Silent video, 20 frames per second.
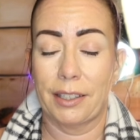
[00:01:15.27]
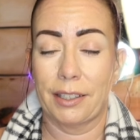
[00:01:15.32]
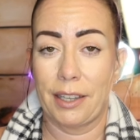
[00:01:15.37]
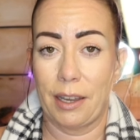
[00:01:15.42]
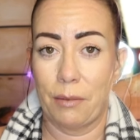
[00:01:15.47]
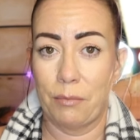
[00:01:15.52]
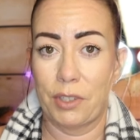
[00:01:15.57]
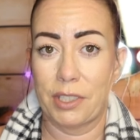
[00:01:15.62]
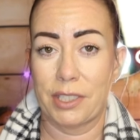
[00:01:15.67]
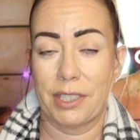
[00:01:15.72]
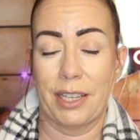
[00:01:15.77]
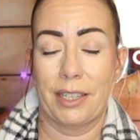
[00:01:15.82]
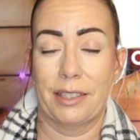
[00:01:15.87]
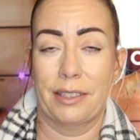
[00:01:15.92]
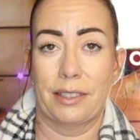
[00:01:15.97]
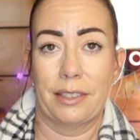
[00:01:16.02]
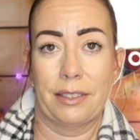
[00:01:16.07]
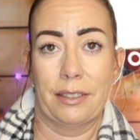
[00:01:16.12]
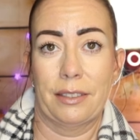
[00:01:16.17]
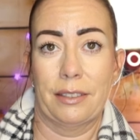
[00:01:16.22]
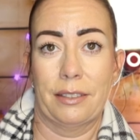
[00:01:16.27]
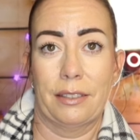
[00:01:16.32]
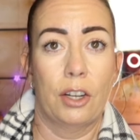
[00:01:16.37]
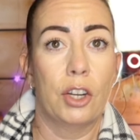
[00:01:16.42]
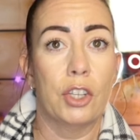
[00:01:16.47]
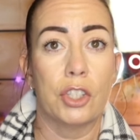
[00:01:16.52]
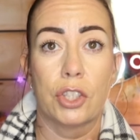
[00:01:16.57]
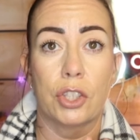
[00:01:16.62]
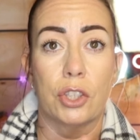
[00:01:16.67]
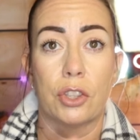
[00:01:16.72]
camera stands
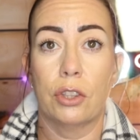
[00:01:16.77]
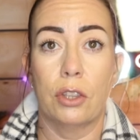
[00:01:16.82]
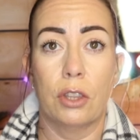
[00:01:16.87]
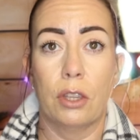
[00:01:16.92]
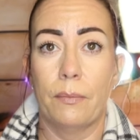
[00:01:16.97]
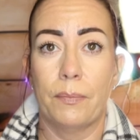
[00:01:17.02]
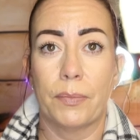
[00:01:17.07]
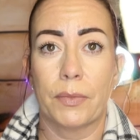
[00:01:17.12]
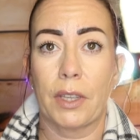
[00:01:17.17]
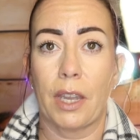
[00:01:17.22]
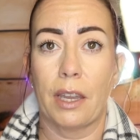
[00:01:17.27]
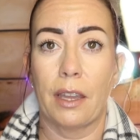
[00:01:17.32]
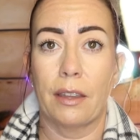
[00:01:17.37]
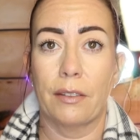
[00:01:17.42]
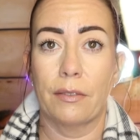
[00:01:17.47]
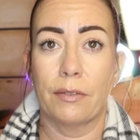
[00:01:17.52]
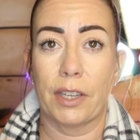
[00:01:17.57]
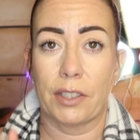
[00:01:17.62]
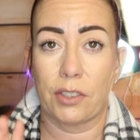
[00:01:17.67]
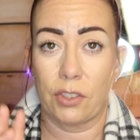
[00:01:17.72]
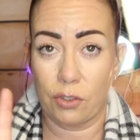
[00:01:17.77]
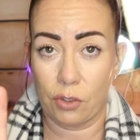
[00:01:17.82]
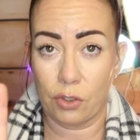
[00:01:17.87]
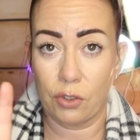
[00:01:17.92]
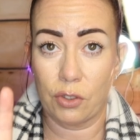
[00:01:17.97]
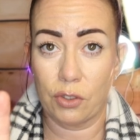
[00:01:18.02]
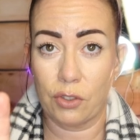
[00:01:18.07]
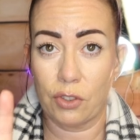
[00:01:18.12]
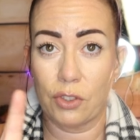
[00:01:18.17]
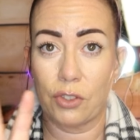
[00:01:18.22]
because that's
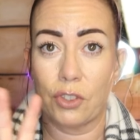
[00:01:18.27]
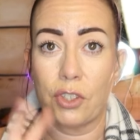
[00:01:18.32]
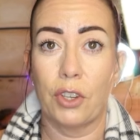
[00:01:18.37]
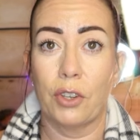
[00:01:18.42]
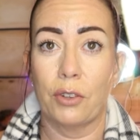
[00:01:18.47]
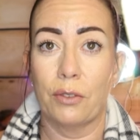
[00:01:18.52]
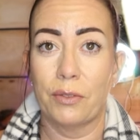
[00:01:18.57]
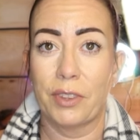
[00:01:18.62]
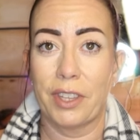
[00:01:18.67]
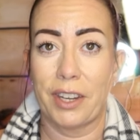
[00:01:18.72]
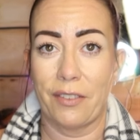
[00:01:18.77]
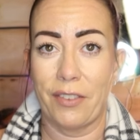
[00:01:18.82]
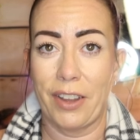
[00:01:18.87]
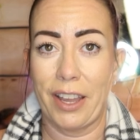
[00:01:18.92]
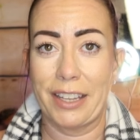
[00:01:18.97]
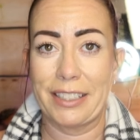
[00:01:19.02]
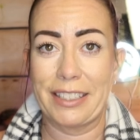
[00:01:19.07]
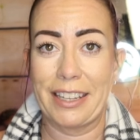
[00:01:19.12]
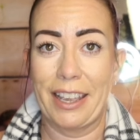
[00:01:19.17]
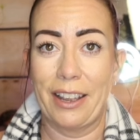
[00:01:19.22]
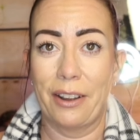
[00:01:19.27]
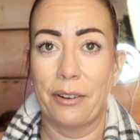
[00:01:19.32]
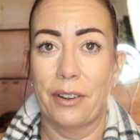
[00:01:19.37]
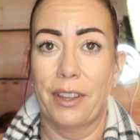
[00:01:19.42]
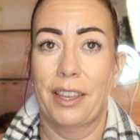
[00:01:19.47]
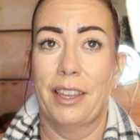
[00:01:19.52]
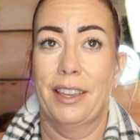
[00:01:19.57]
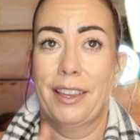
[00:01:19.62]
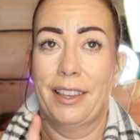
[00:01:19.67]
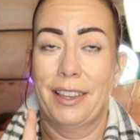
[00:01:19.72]
two that I've had
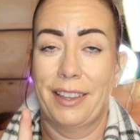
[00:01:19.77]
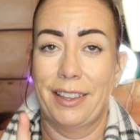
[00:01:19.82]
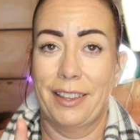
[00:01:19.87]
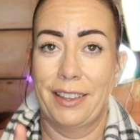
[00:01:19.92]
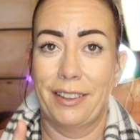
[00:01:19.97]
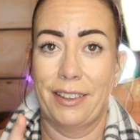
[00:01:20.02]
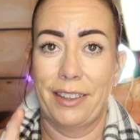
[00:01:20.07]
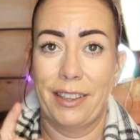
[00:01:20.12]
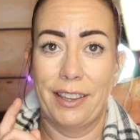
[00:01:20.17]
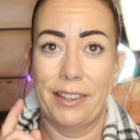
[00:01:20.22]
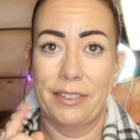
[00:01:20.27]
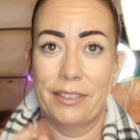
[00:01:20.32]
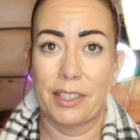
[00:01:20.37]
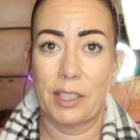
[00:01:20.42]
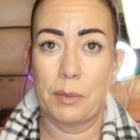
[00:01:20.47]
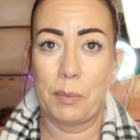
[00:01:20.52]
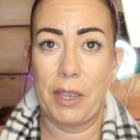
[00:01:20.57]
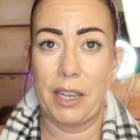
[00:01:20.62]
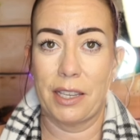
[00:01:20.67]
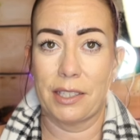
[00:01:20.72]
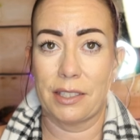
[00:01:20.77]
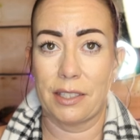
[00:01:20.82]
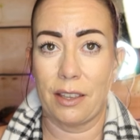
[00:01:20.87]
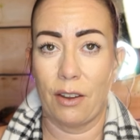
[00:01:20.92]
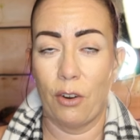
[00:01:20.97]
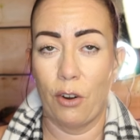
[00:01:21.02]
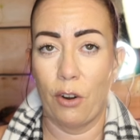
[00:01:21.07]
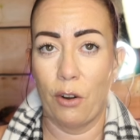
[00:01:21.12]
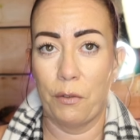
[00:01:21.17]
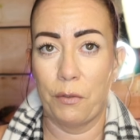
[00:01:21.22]
now in the space
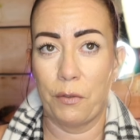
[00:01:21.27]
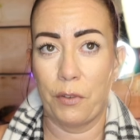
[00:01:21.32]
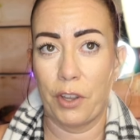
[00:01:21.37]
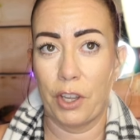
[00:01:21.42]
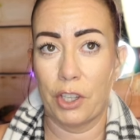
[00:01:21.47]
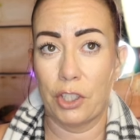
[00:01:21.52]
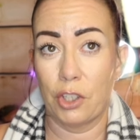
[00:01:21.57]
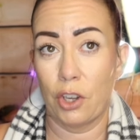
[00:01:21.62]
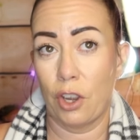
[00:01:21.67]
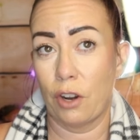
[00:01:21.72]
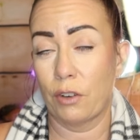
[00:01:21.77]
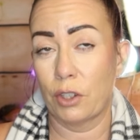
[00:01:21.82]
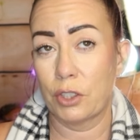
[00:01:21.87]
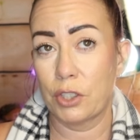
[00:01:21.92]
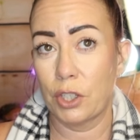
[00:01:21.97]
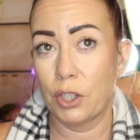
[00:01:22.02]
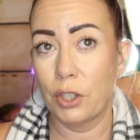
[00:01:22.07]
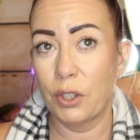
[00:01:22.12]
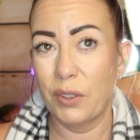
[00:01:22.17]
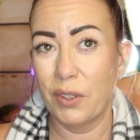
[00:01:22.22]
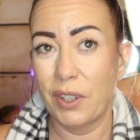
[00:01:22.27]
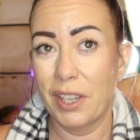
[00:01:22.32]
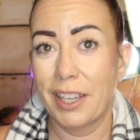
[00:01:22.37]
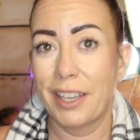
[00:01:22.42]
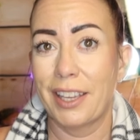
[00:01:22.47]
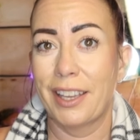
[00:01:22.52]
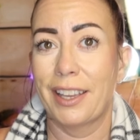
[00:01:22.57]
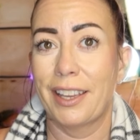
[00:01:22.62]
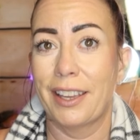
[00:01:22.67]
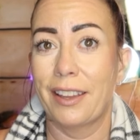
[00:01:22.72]
of a year or two.
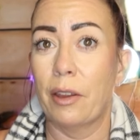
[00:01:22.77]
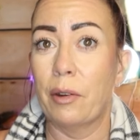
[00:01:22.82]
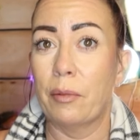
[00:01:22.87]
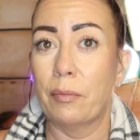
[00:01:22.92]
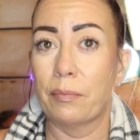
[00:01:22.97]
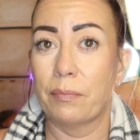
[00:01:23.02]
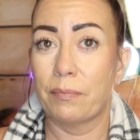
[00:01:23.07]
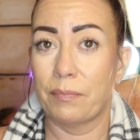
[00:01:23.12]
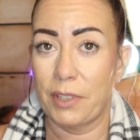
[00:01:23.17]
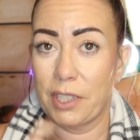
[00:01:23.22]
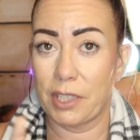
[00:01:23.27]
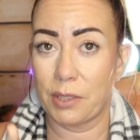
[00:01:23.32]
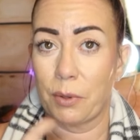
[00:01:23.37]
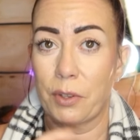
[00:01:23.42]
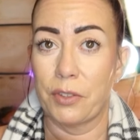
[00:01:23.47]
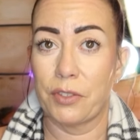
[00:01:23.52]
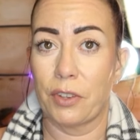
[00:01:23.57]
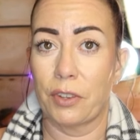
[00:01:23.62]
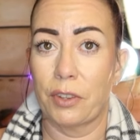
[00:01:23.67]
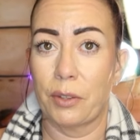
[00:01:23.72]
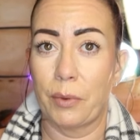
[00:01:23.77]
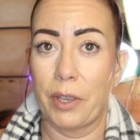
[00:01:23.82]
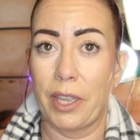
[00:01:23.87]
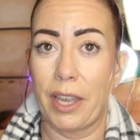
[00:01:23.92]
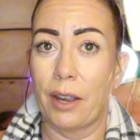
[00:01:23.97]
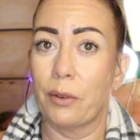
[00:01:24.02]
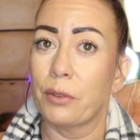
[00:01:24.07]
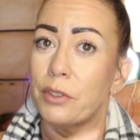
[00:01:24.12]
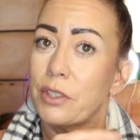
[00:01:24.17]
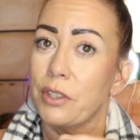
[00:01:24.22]
And this one's on the
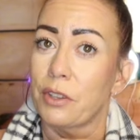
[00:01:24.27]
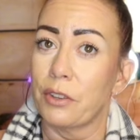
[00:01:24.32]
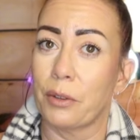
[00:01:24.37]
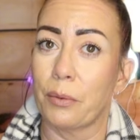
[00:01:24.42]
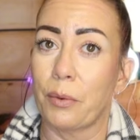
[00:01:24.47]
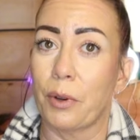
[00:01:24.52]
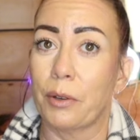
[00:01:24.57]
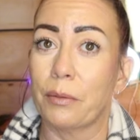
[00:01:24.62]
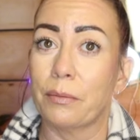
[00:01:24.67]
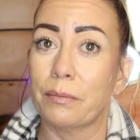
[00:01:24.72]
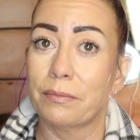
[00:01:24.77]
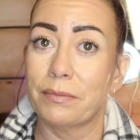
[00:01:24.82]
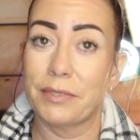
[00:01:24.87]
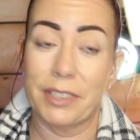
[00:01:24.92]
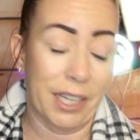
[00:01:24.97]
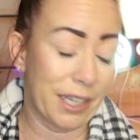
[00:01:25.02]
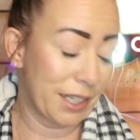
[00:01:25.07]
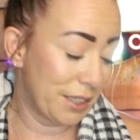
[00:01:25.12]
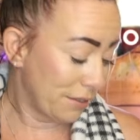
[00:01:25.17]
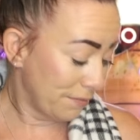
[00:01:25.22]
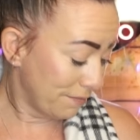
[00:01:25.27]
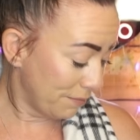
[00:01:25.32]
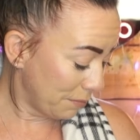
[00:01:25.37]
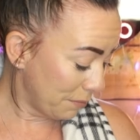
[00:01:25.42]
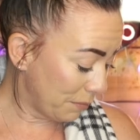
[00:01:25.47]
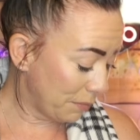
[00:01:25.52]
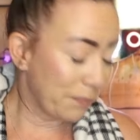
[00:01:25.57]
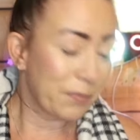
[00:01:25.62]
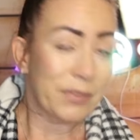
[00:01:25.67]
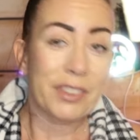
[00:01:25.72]
way out, the other one died.
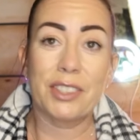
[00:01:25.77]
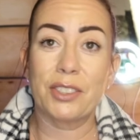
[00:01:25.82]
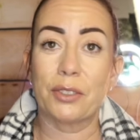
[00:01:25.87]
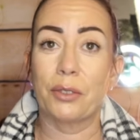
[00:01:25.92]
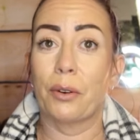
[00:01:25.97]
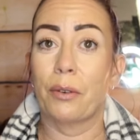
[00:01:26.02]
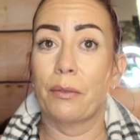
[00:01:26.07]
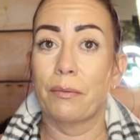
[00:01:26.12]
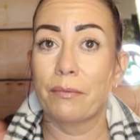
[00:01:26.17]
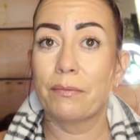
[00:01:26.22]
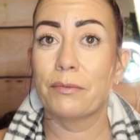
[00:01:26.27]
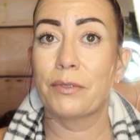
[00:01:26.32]
So